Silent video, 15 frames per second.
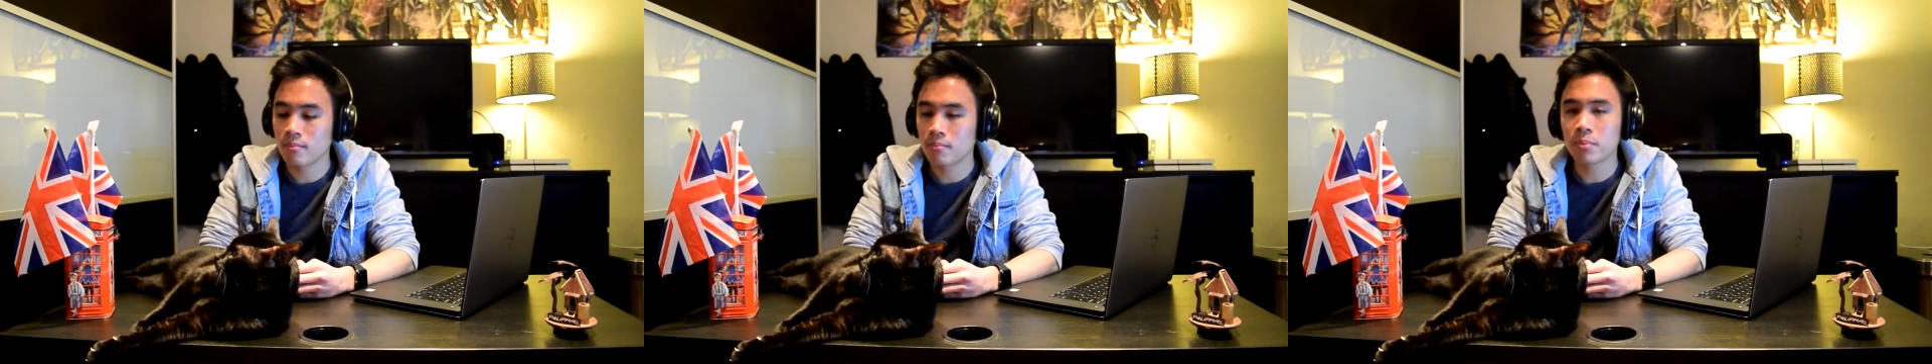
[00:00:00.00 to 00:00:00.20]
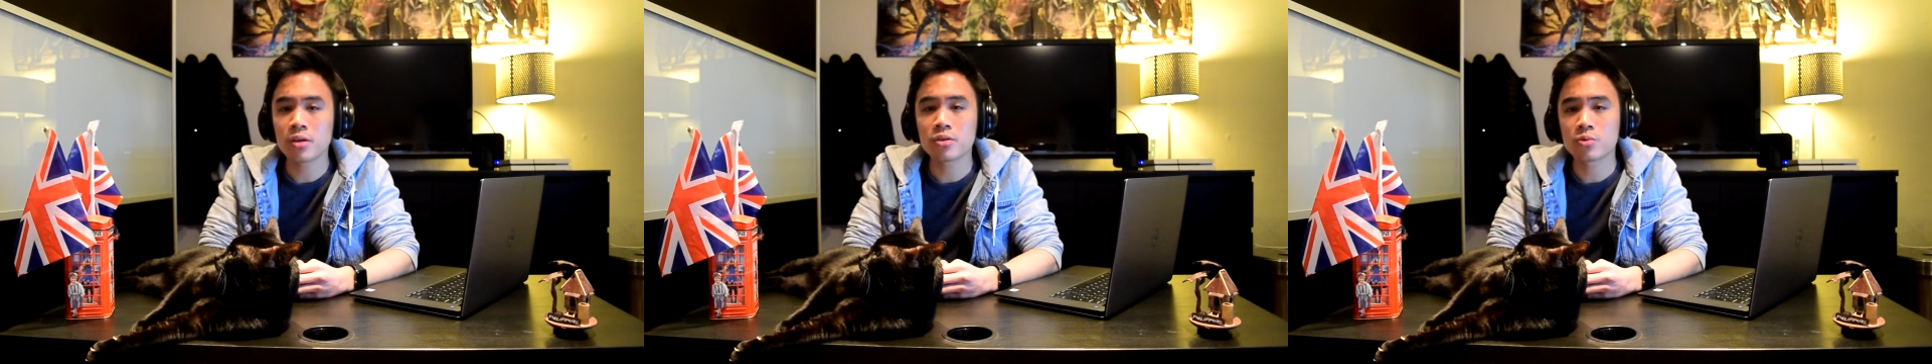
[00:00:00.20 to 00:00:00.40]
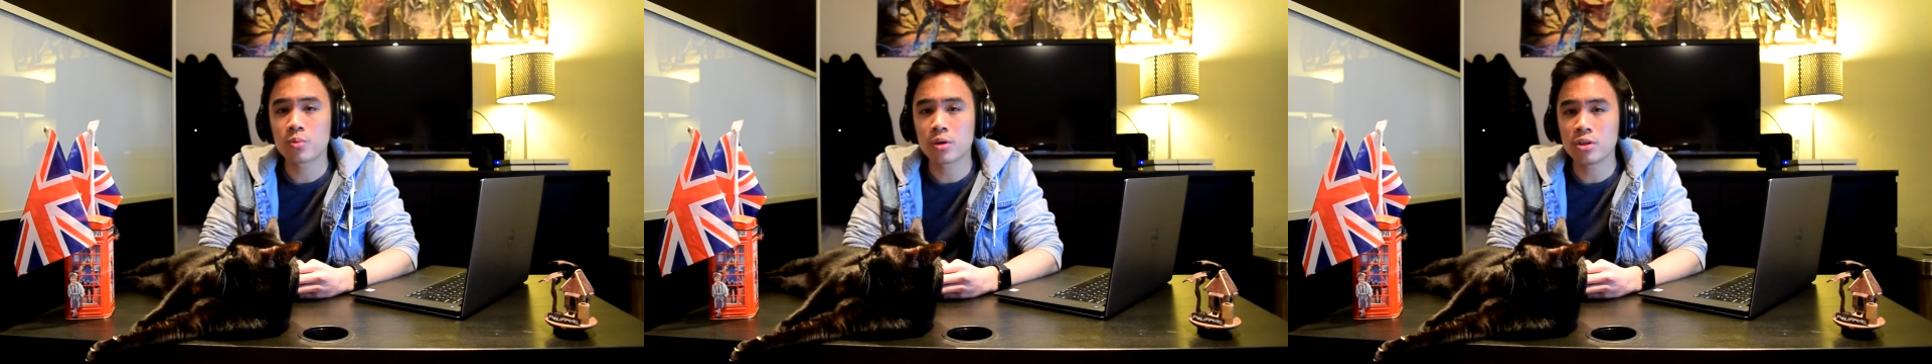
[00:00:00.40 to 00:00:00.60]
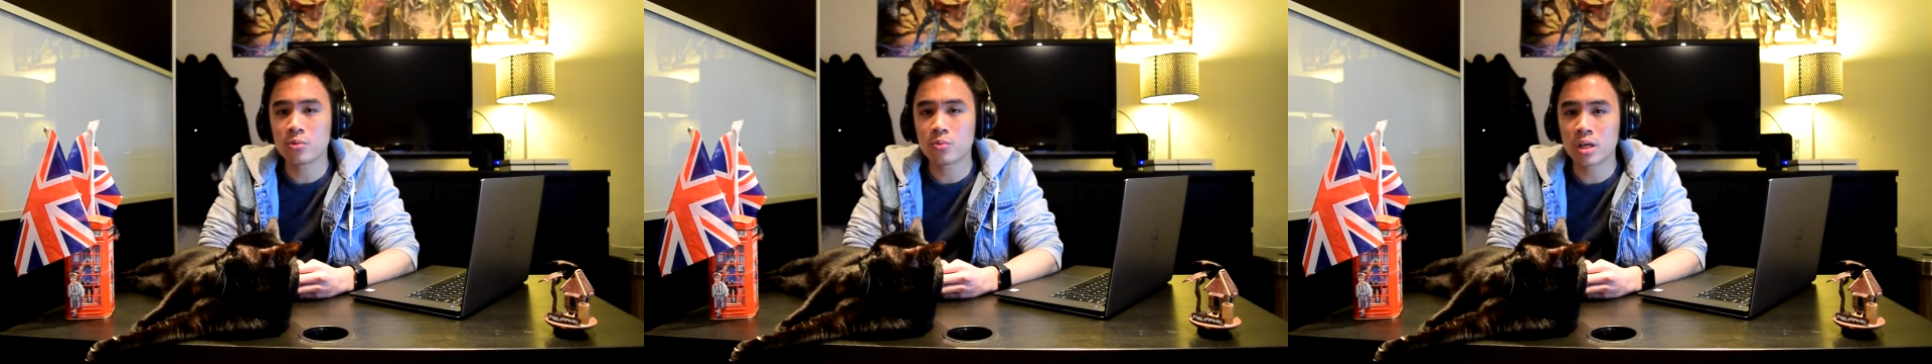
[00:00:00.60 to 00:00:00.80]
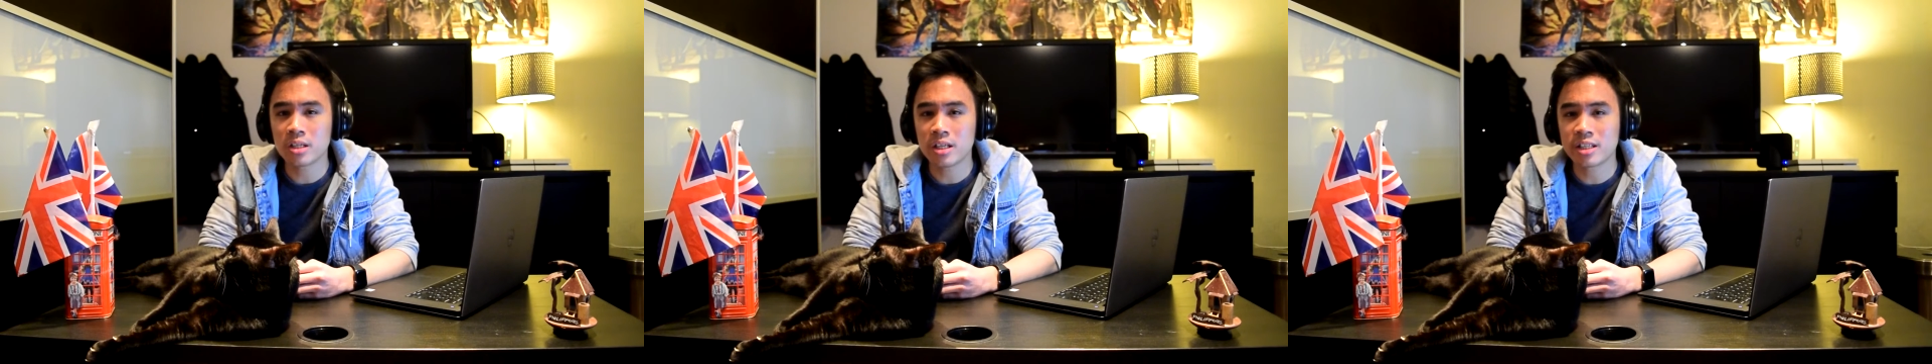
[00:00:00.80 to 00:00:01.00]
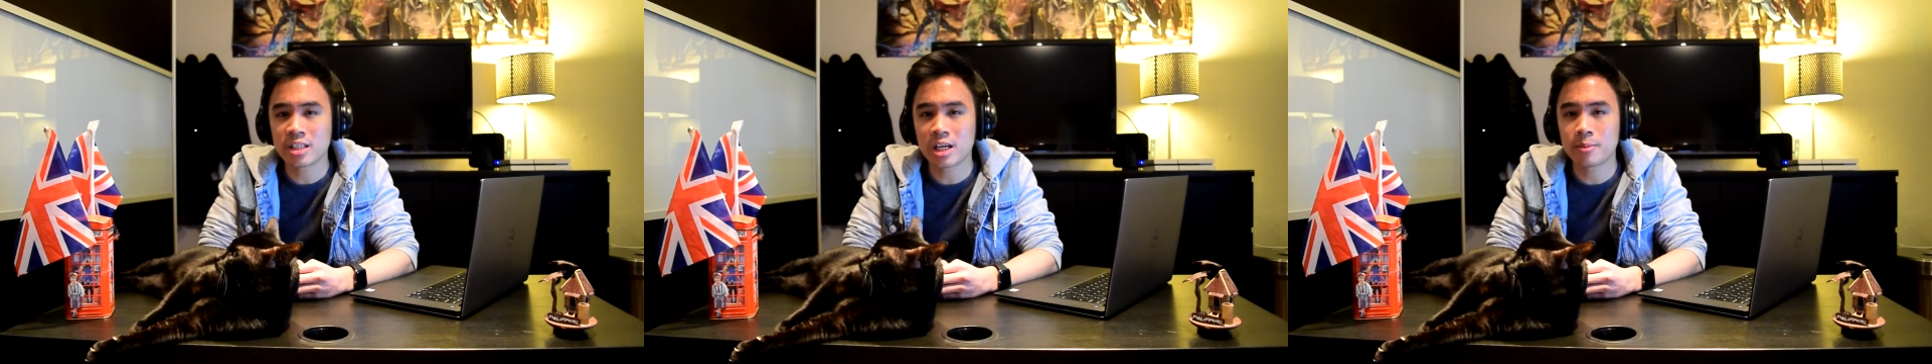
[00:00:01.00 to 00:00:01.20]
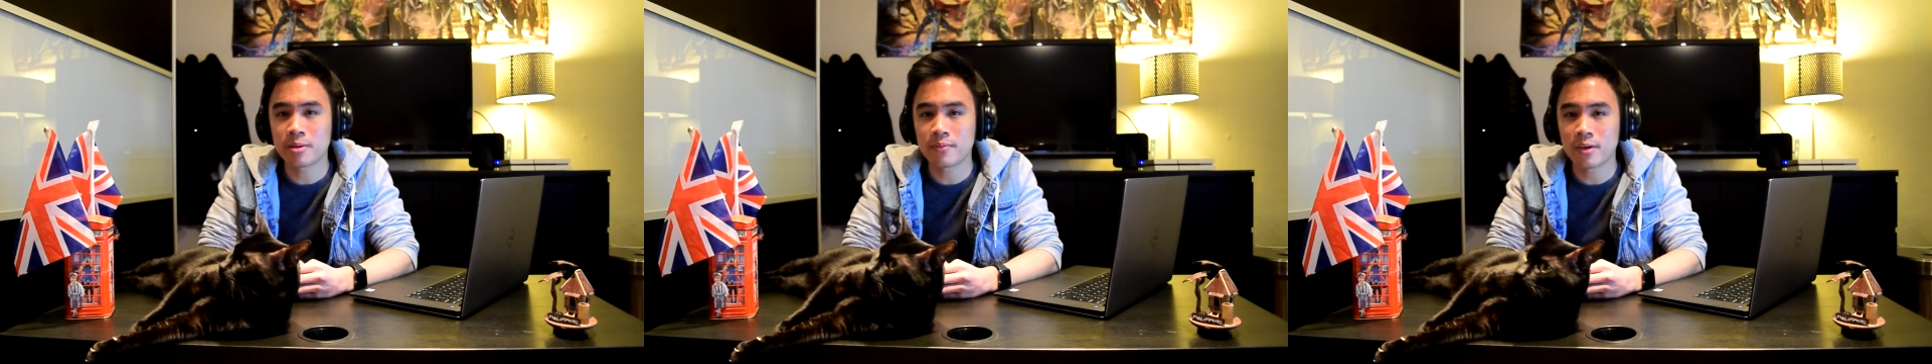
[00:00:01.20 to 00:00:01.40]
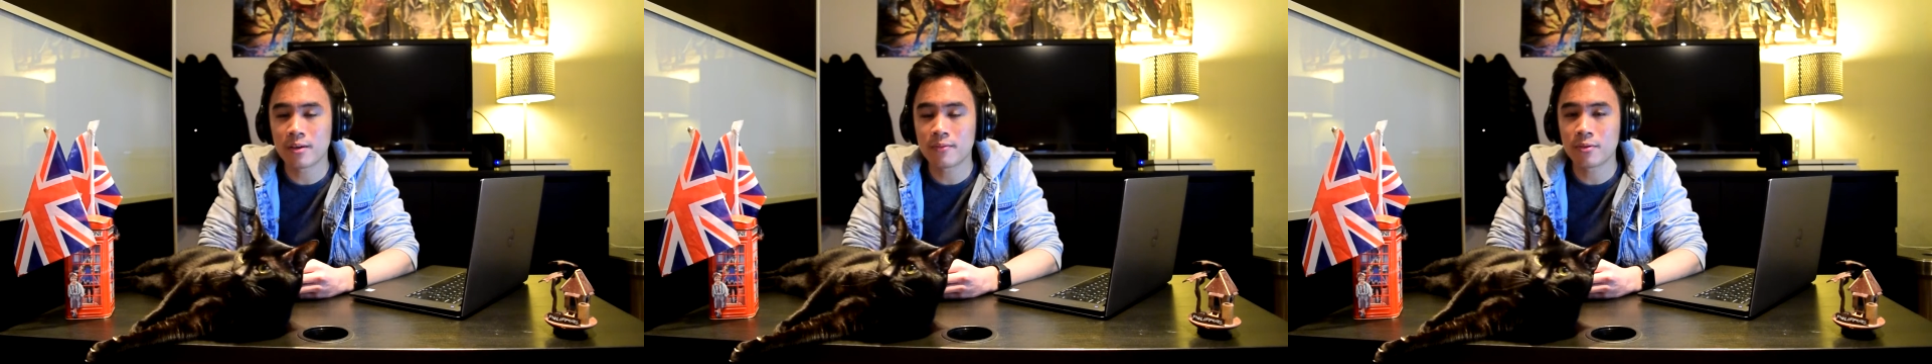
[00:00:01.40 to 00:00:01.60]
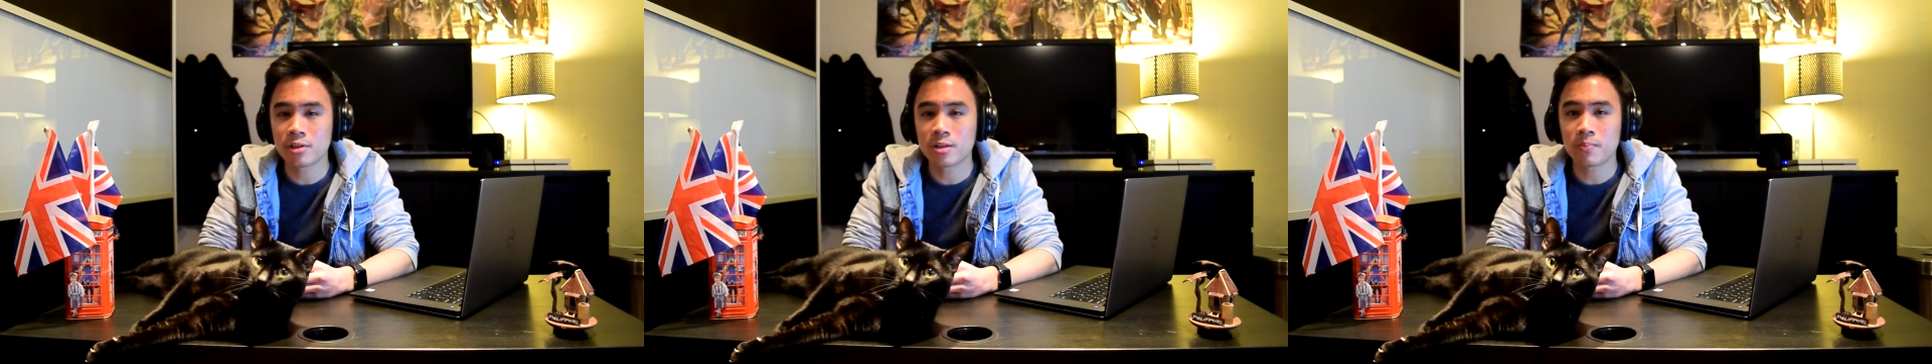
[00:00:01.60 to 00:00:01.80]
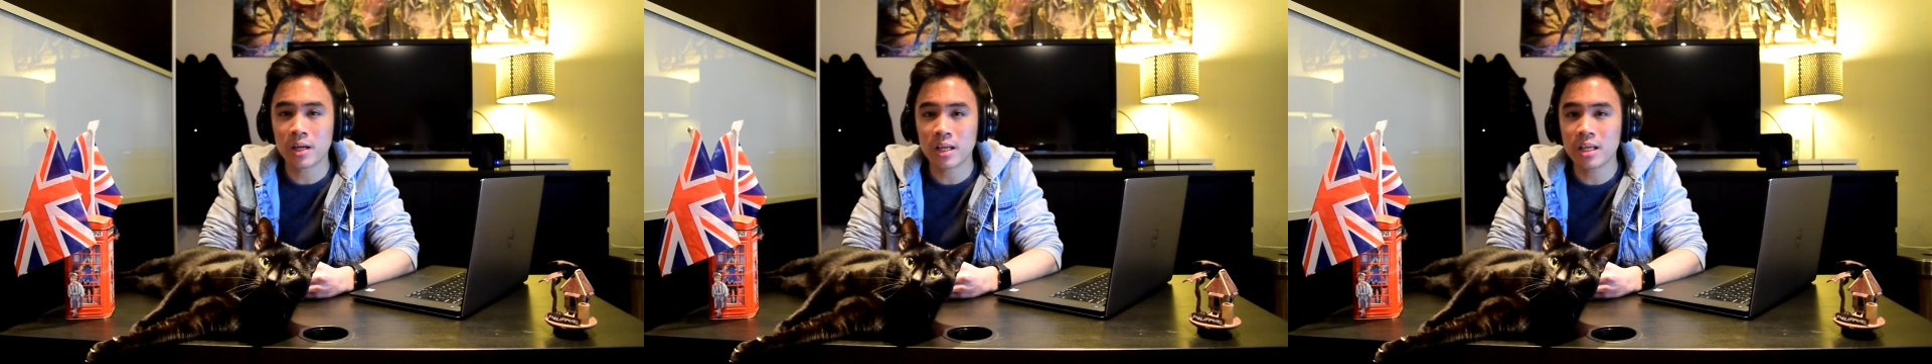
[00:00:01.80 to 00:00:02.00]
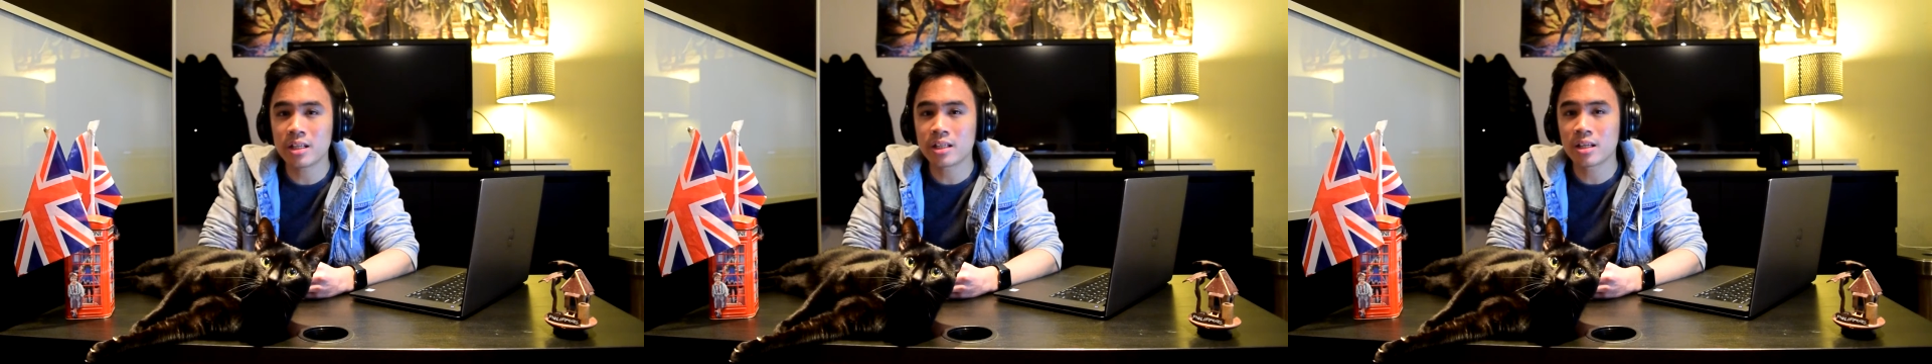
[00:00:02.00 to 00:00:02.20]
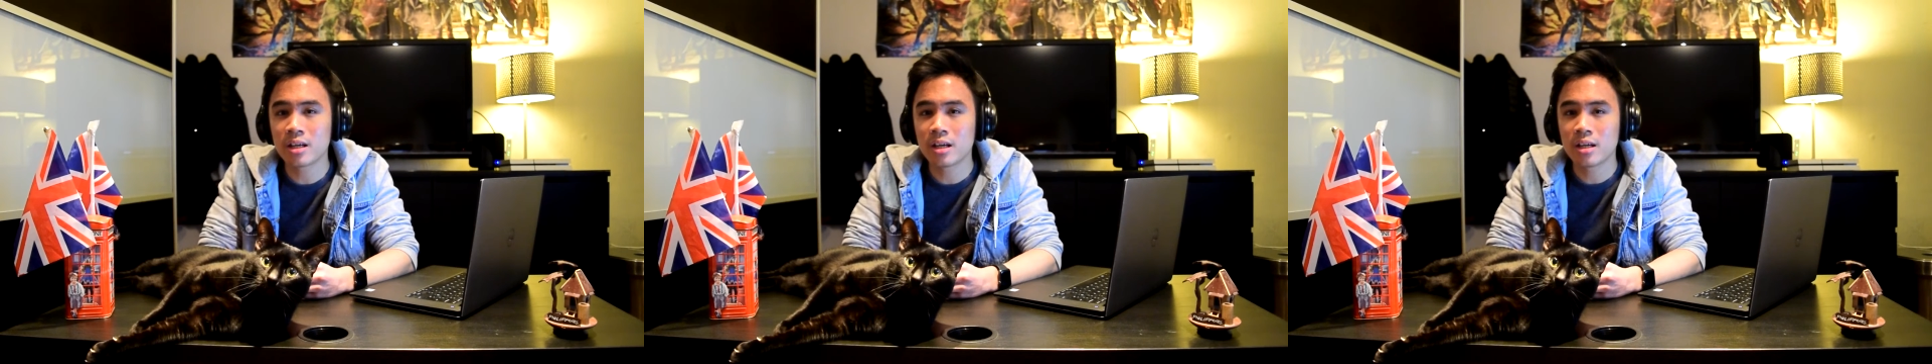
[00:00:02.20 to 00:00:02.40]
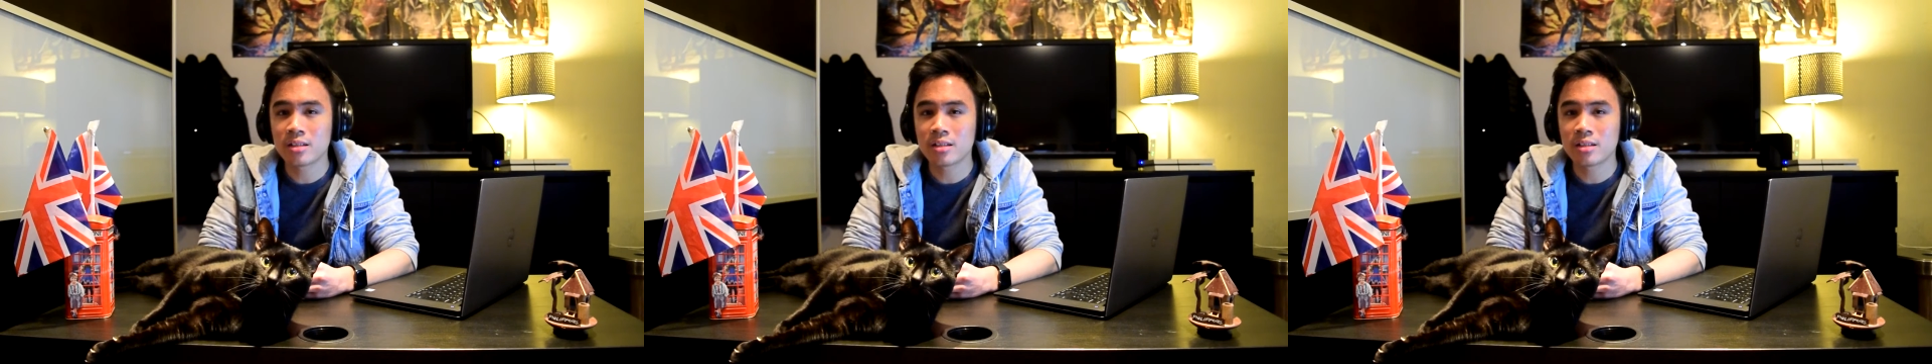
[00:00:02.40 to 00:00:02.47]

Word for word: But when you wear these types of headphones, please